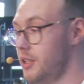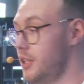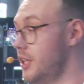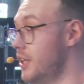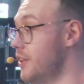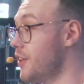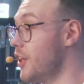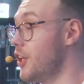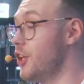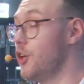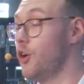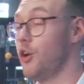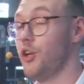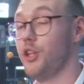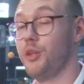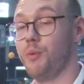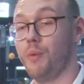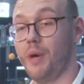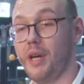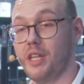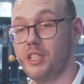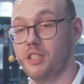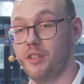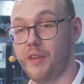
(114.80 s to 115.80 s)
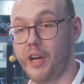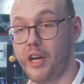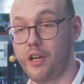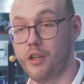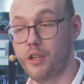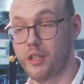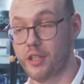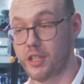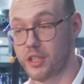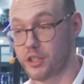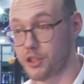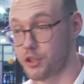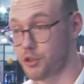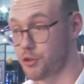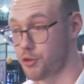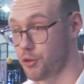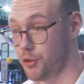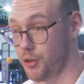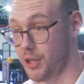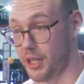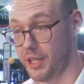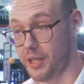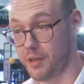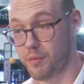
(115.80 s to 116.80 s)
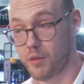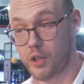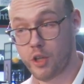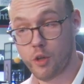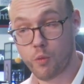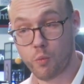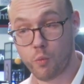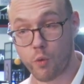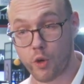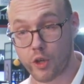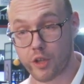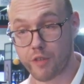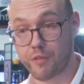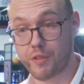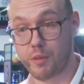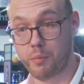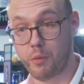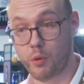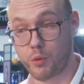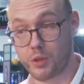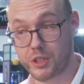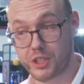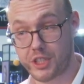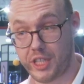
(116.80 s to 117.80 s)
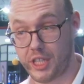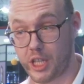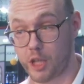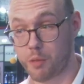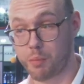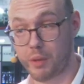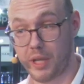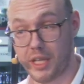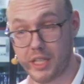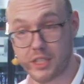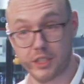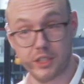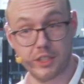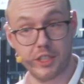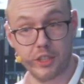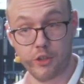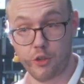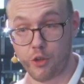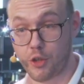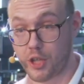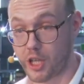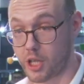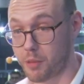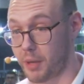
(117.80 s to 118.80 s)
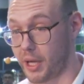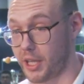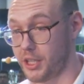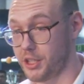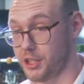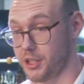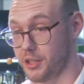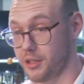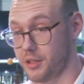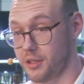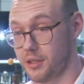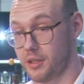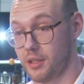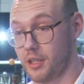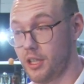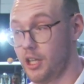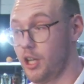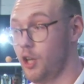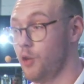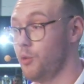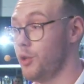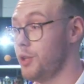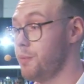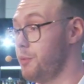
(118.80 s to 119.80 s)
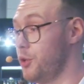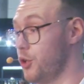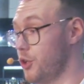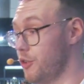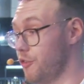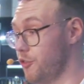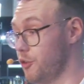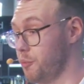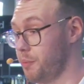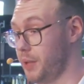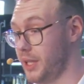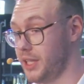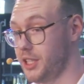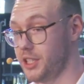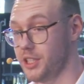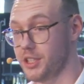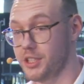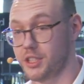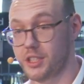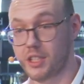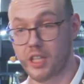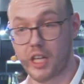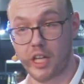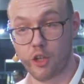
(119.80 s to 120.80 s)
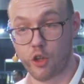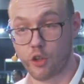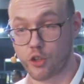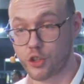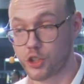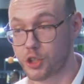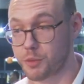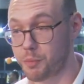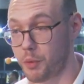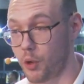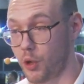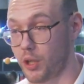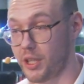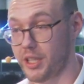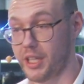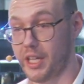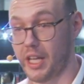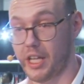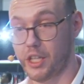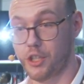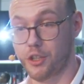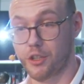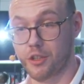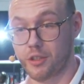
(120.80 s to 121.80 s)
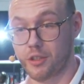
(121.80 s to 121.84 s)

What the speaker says: The northwest of Ireland is truly one of the most scenic places that you can imagine, with beautiful beaches and unspoiled nature.